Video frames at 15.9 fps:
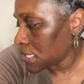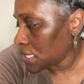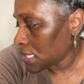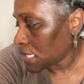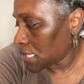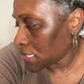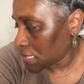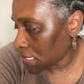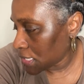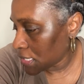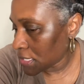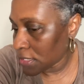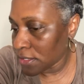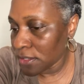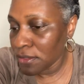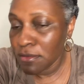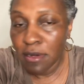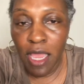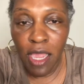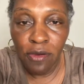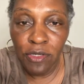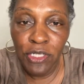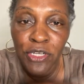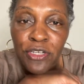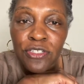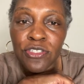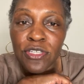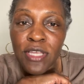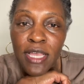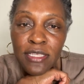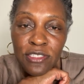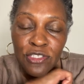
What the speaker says: Again, I would encourage you guys to